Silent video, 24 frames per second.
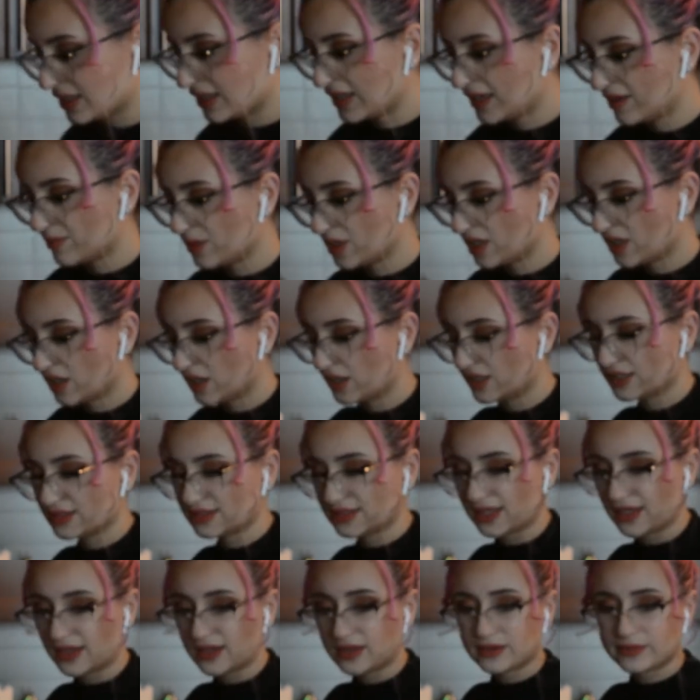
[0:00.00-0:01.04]
gave me a heart
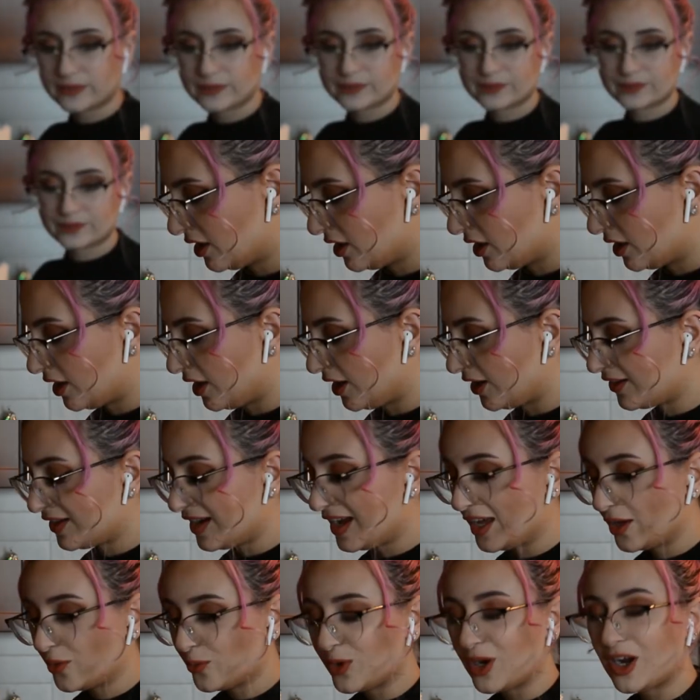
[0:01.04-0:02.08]
attack.
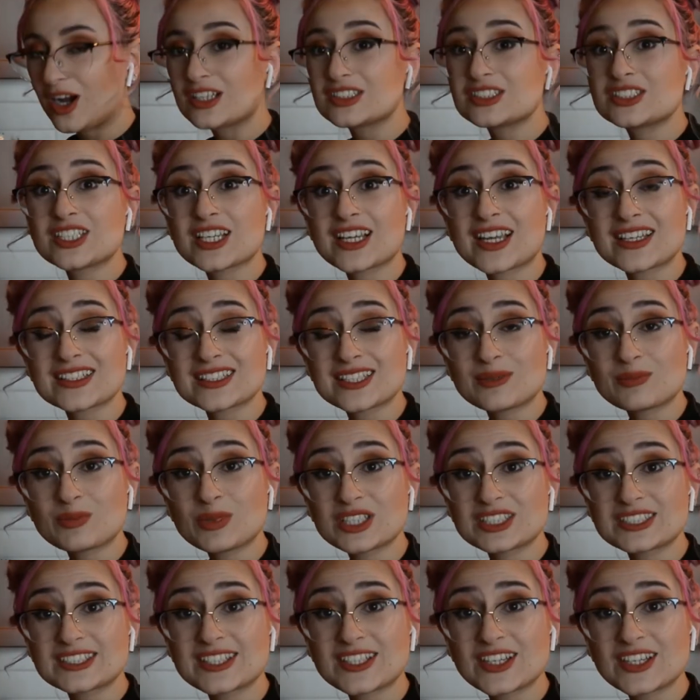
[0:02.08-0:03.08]
Alright, we're on chicken number 2.